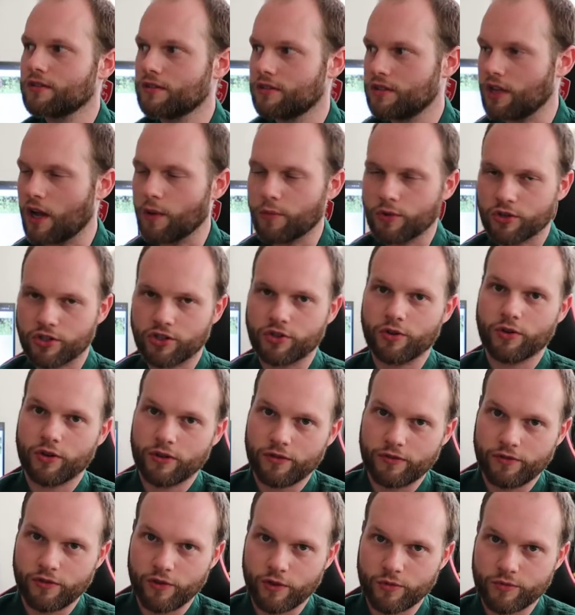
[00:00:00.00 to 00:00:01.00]
double
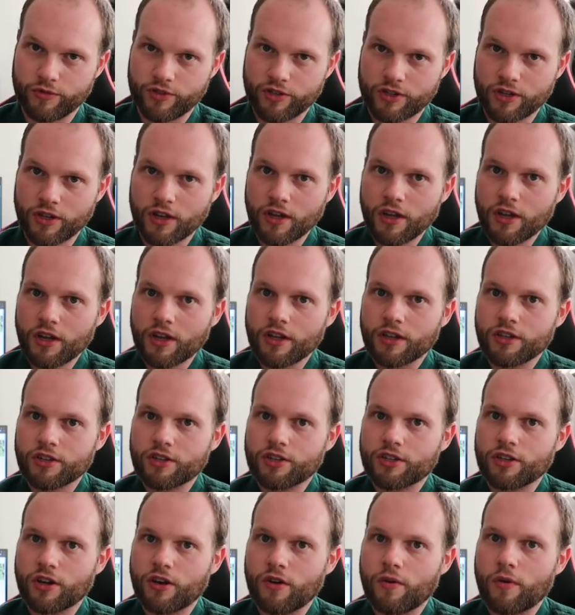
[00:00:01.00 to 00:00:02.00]
sort forms.
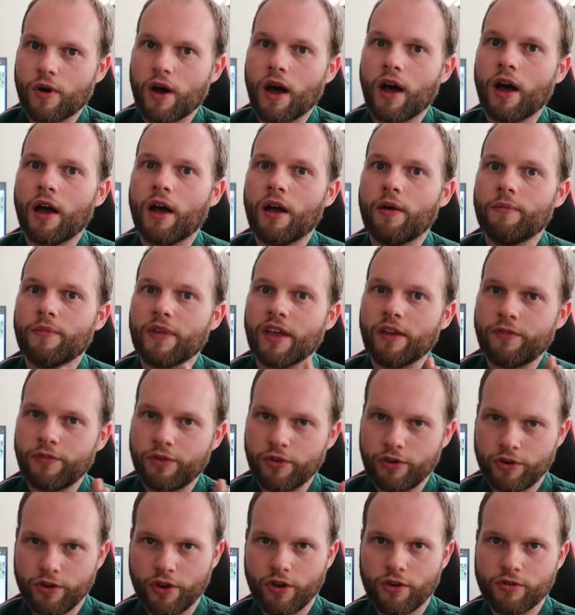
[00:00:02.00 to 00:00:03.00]
So um, if
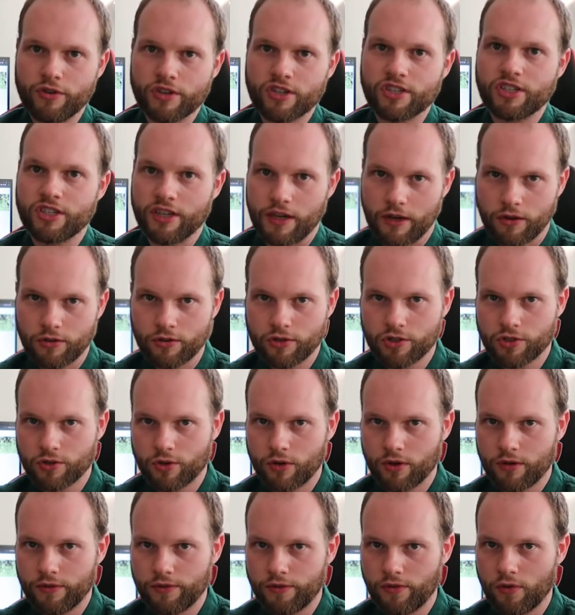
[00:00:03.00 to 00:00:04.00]
you know the single
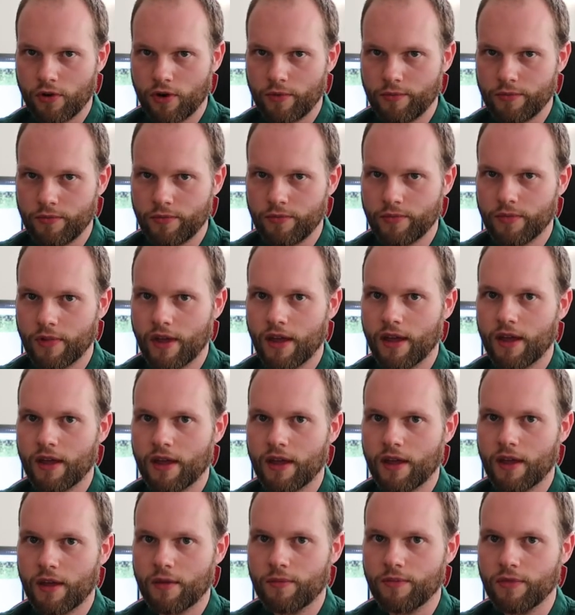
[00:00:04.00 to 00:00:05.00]
sort form,
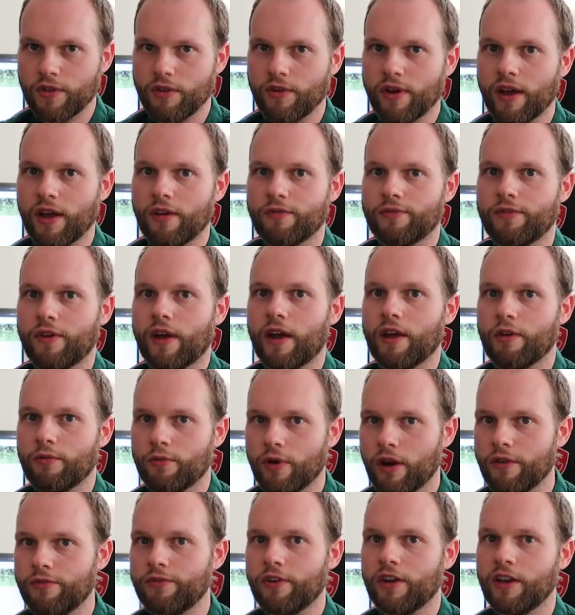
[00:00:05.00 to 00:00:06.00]
um, you have a
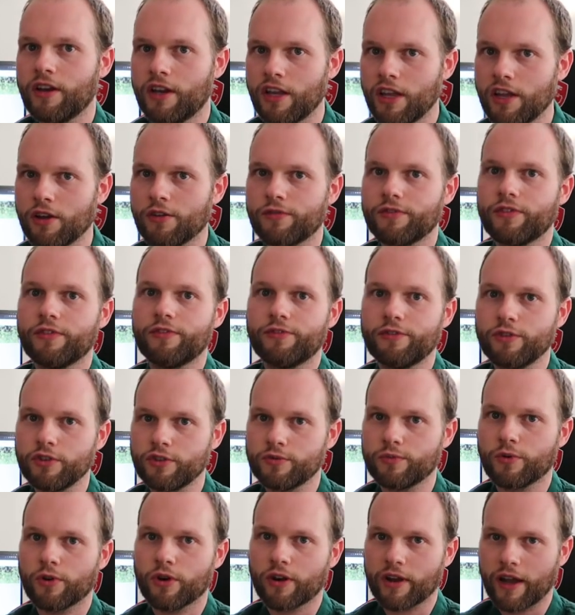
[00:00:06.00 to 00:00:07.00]
rough idea of the
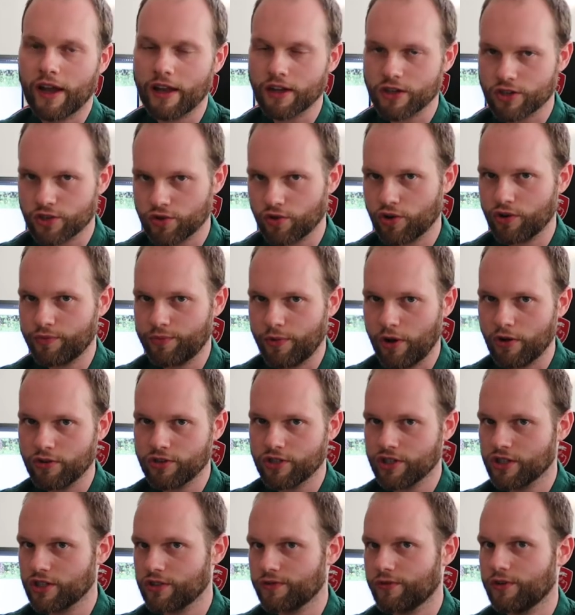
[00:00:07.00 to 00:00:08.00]
footwork and the sort
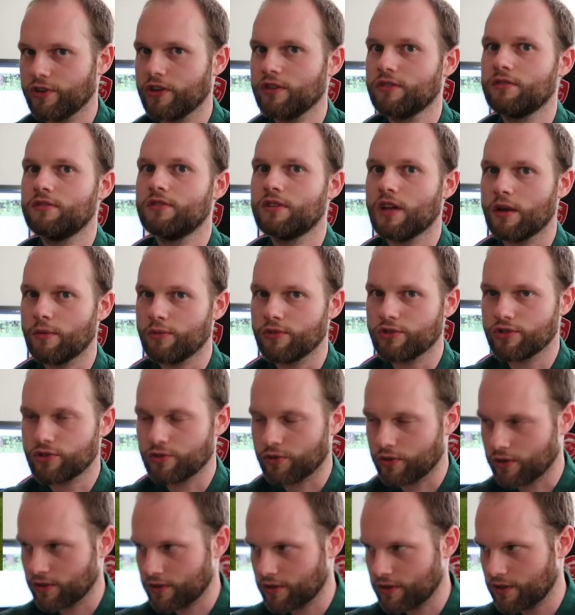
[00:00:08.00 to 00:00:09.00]
motions for the double
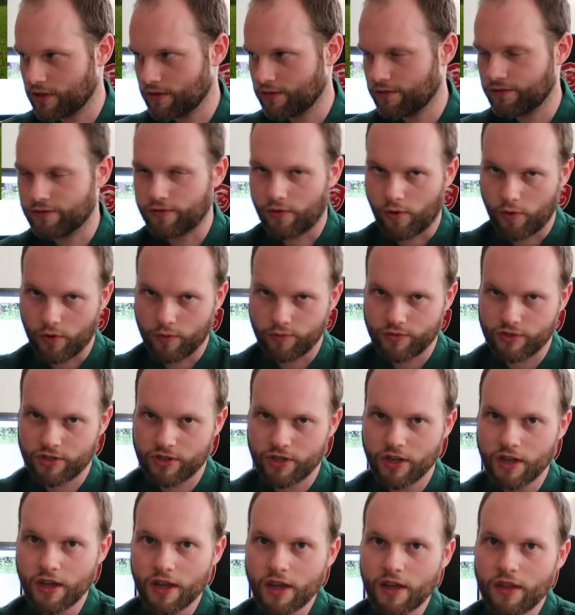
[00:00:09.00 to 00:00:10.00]
sort
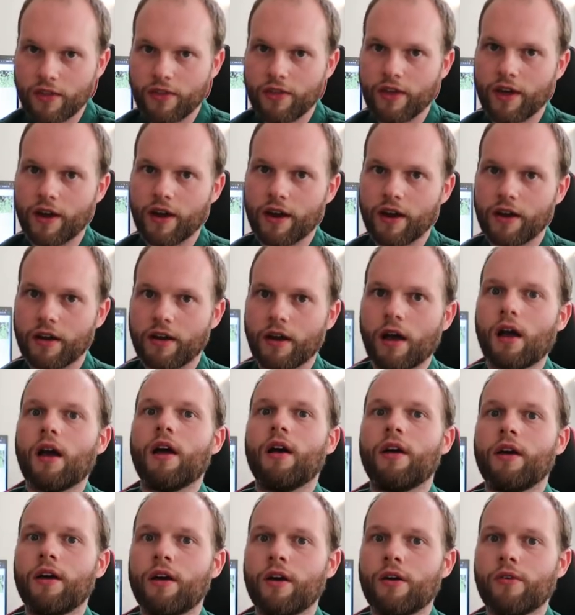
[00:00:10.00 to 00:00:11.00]
forms. They're
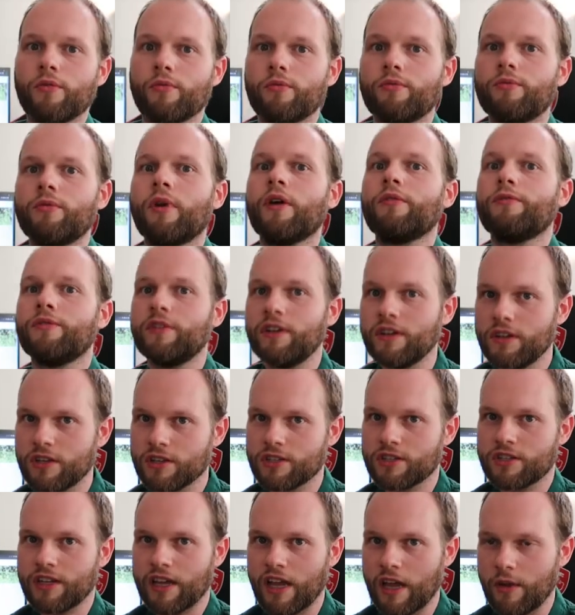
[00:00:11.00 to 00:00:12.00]
uh, roughly the
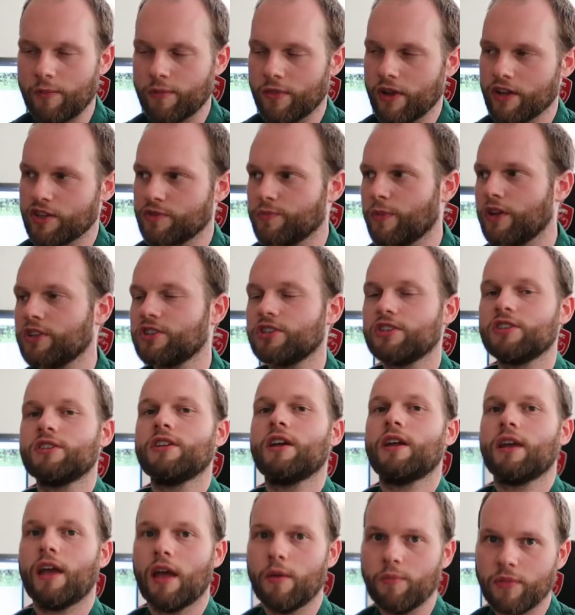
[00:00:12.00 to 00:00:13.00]
same as much as
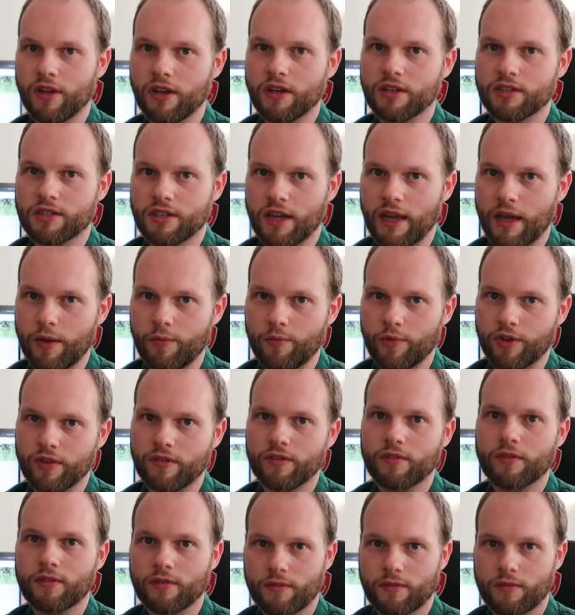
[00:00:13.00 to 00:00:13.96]
they can be the same with